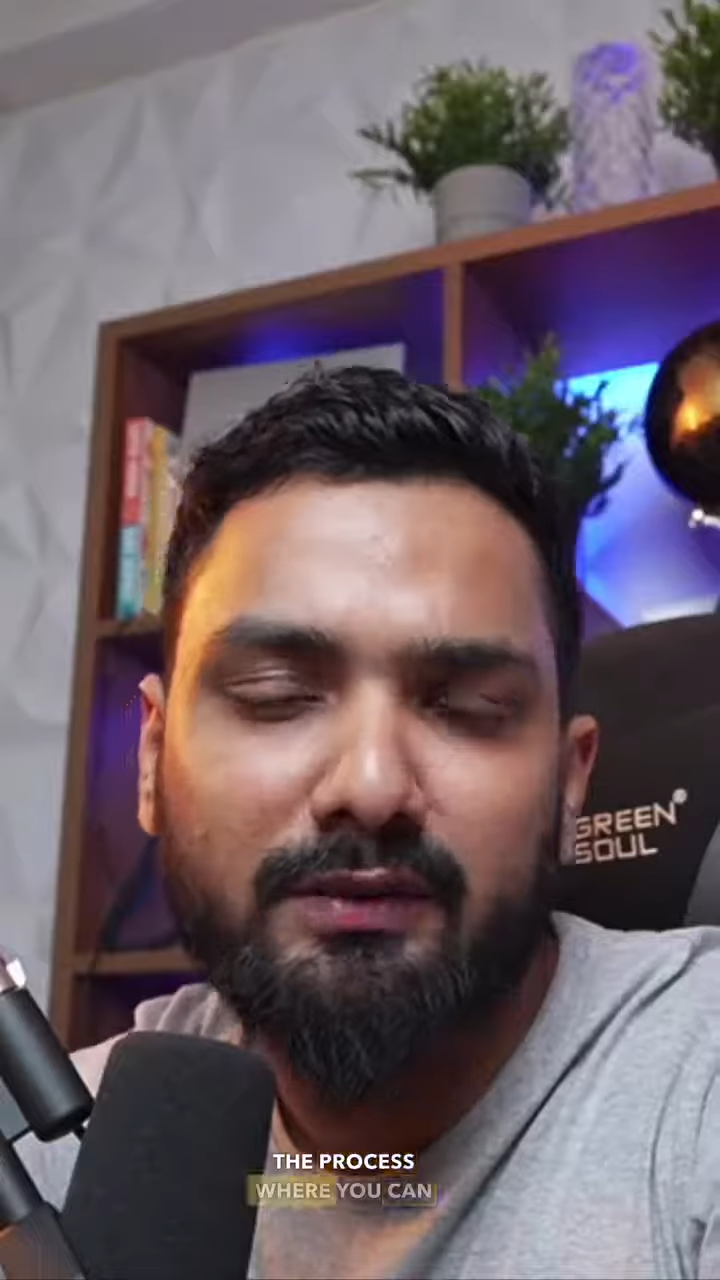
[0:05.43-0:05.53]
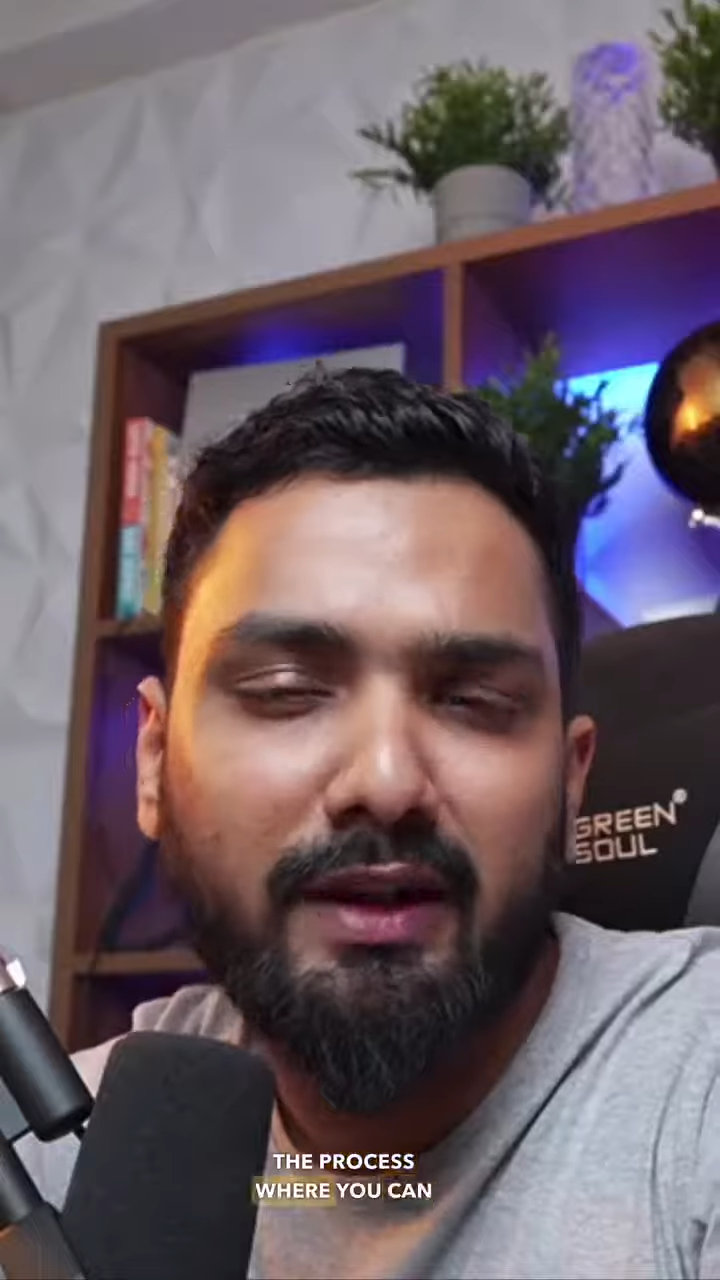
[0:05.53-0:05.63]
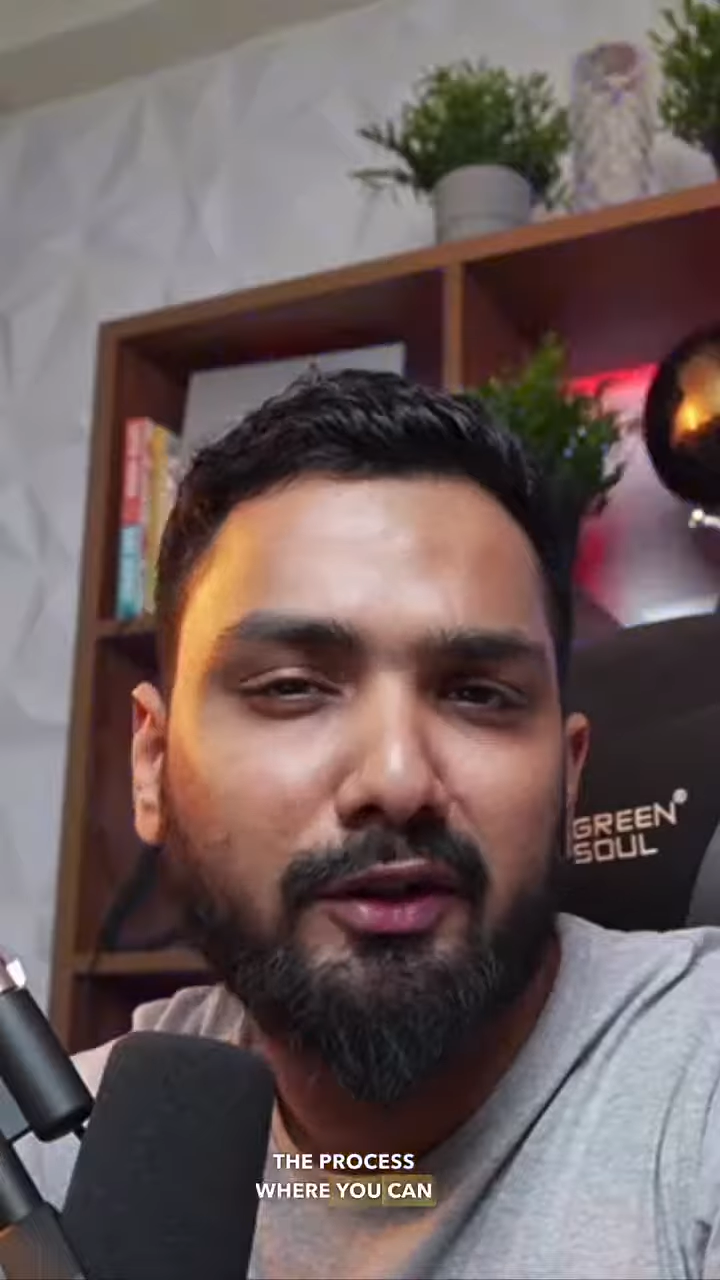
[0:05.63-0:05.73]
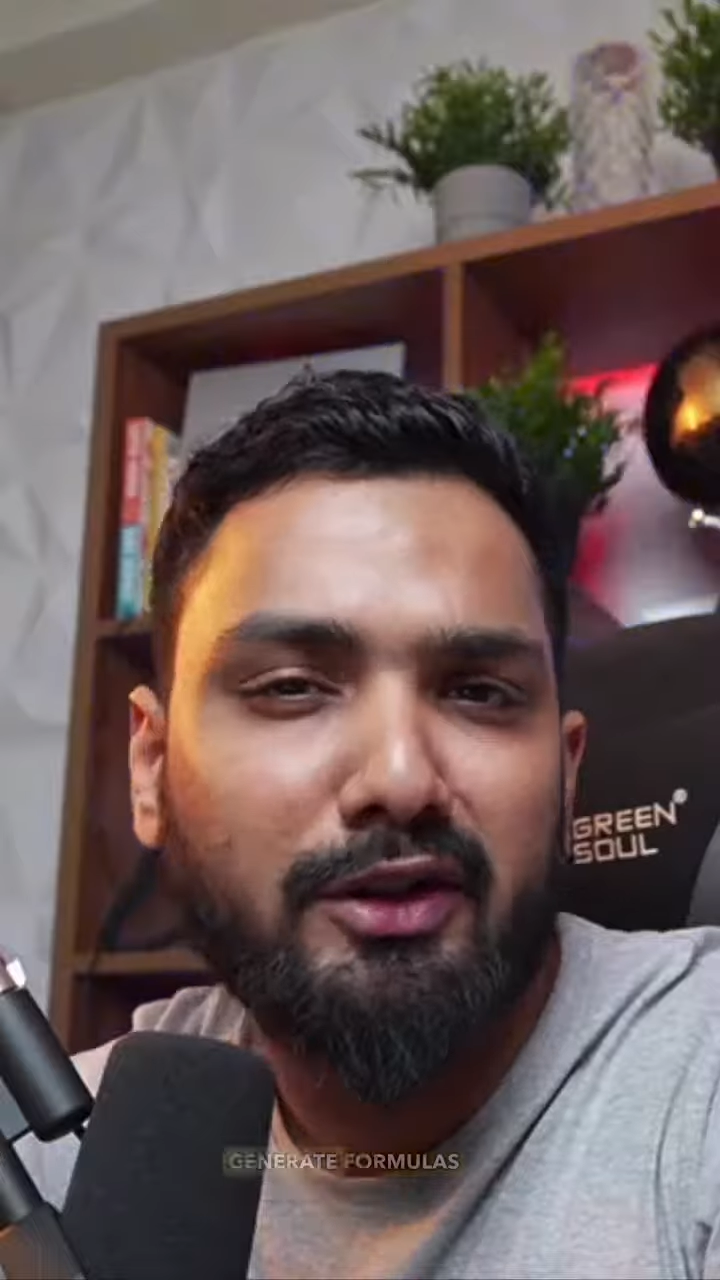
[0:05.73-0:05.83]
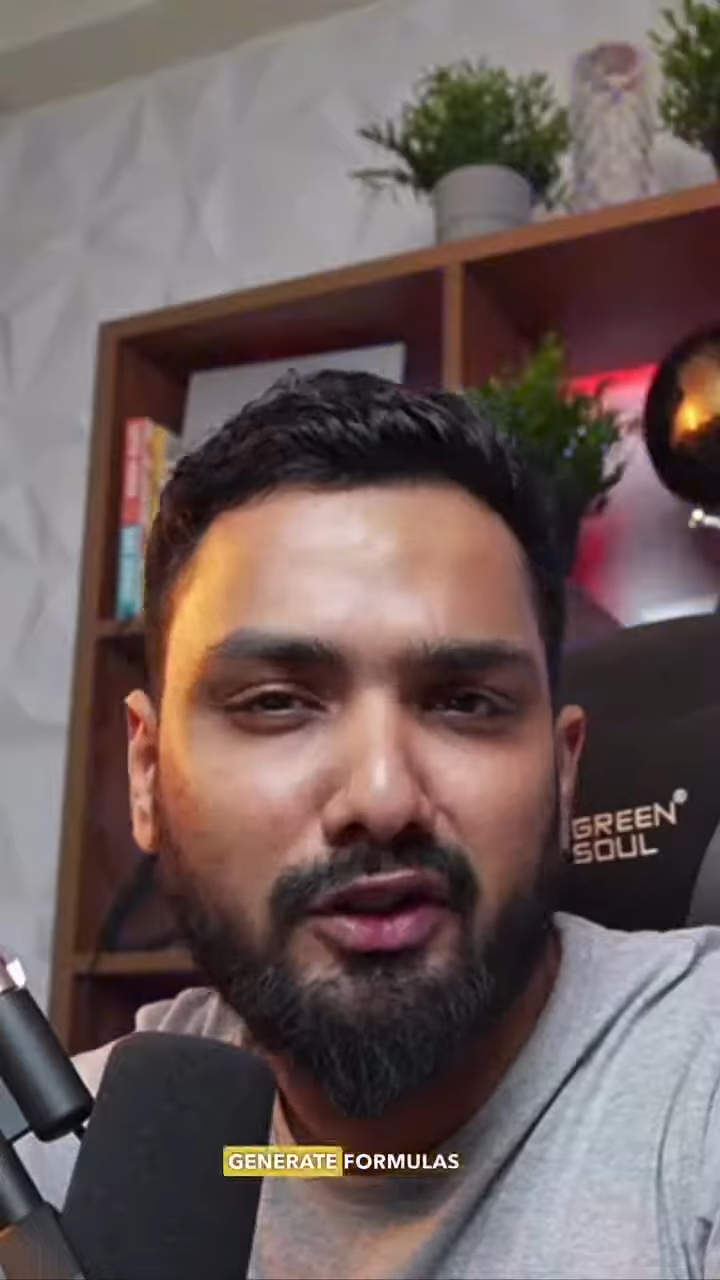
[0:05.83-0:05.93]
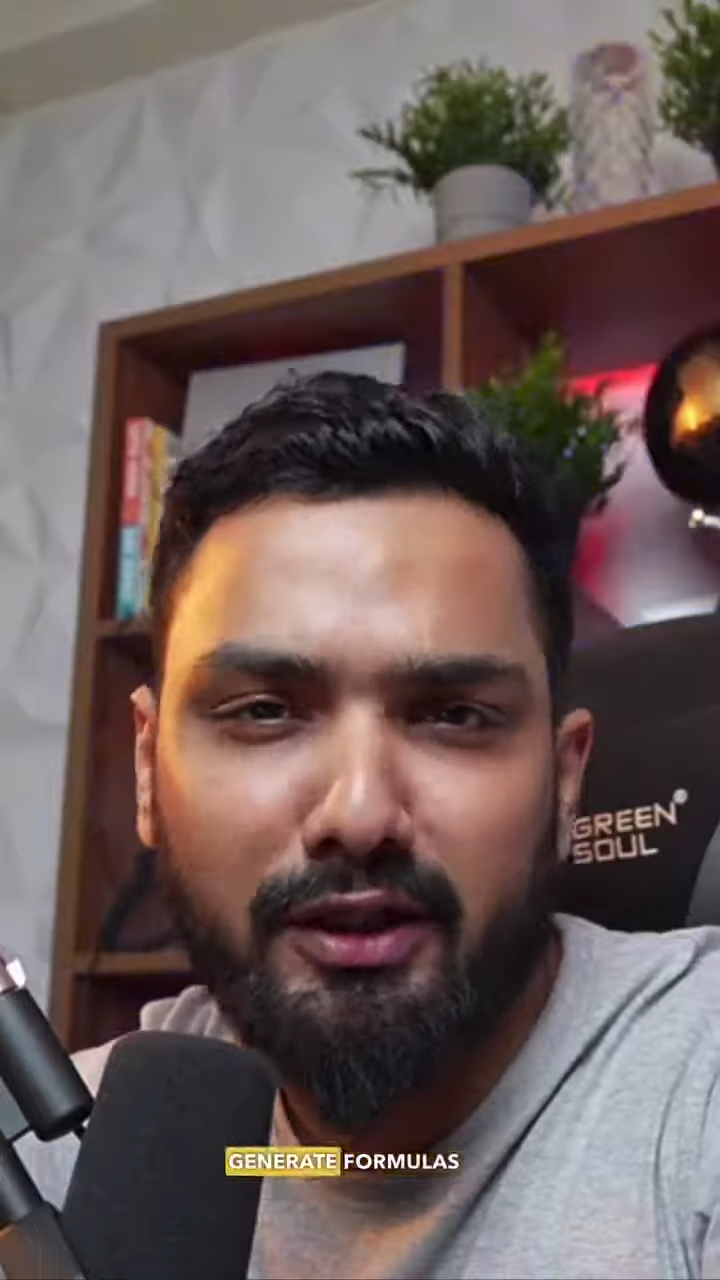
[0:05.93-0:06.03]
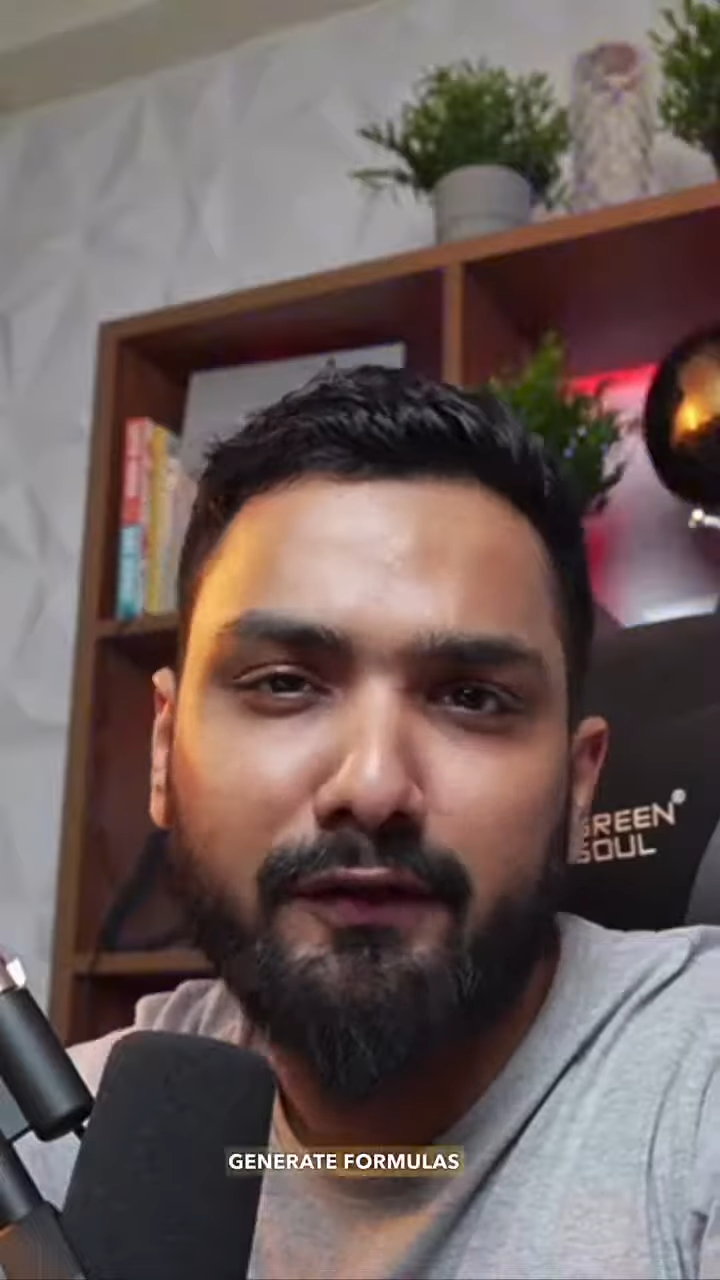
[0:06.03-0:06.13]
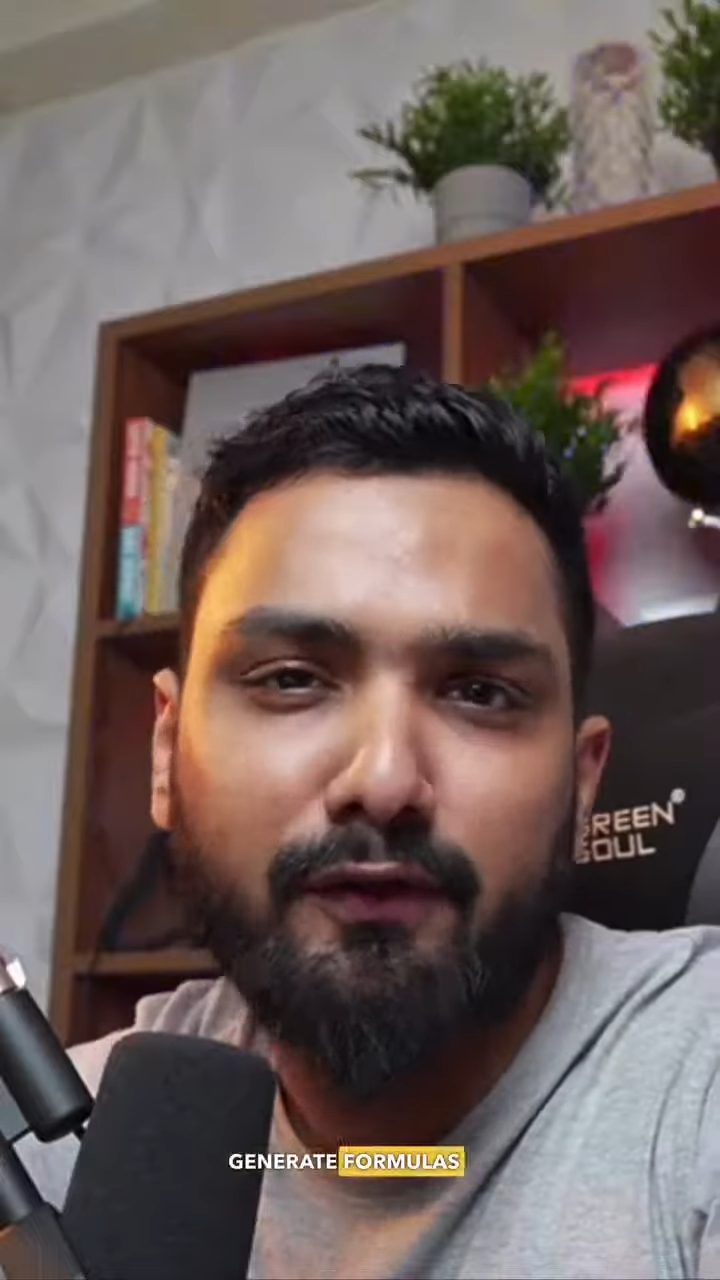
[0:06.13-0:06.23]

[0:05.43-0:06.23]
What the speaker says: where you can generate